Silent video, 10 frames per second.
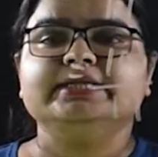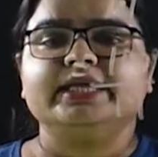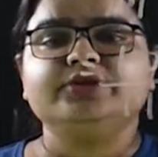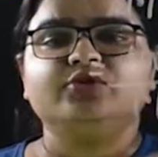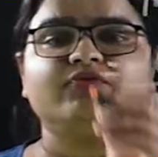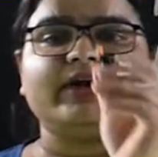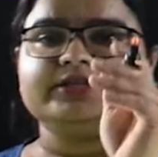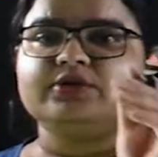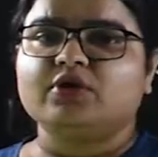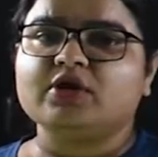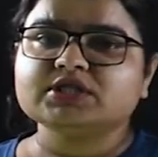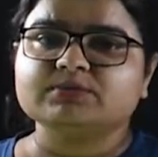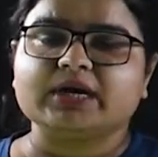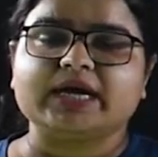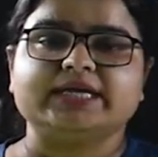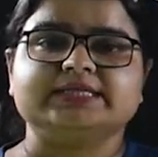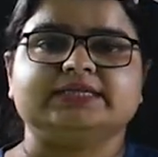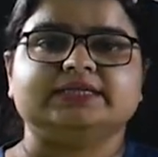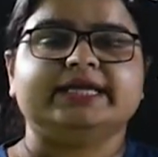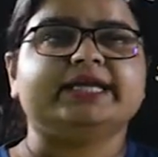Then you find the cost
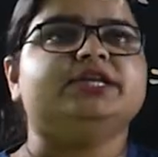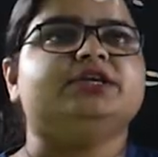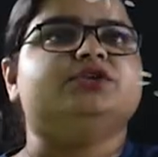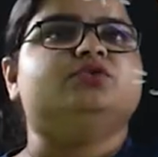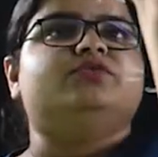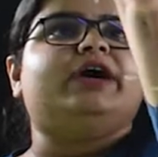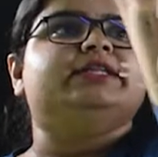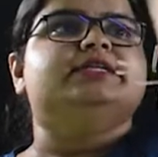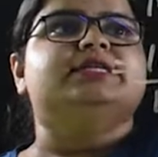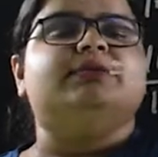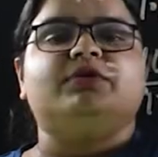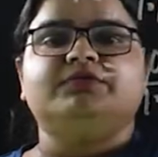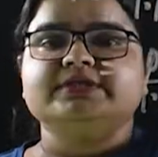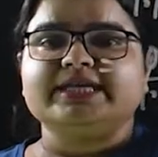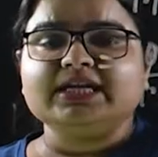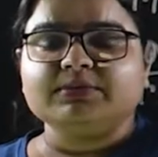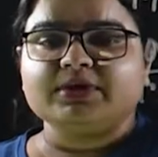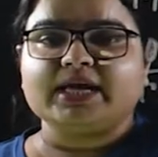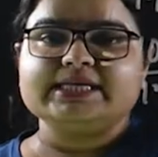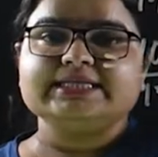price, then you find the sum of the selling
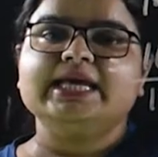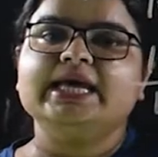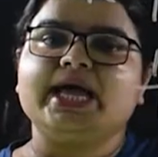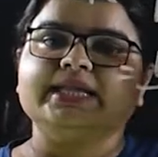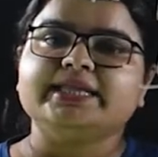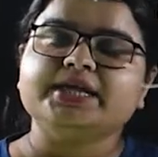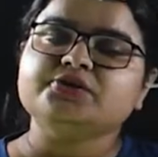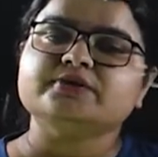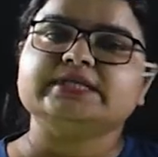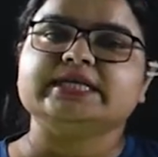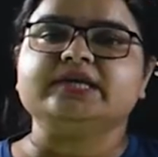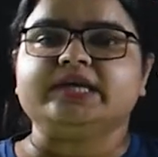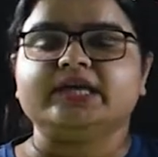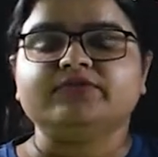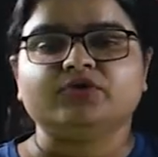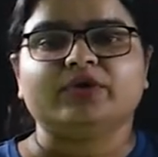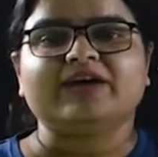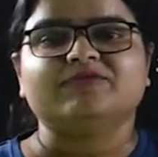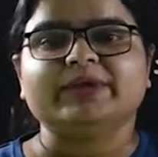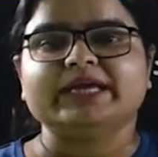price, and then you see if you
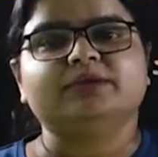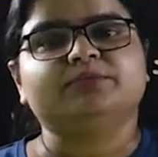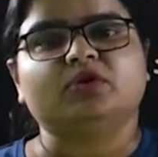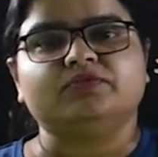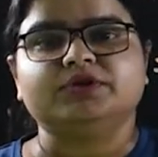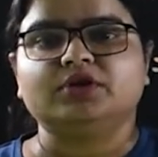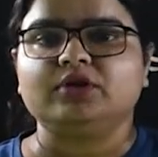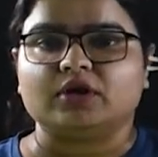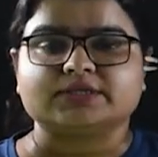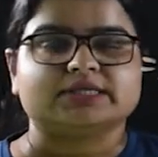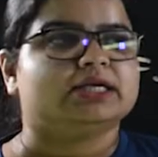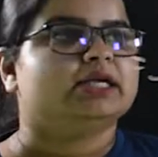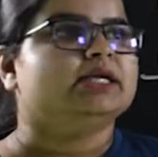have made profit or loss.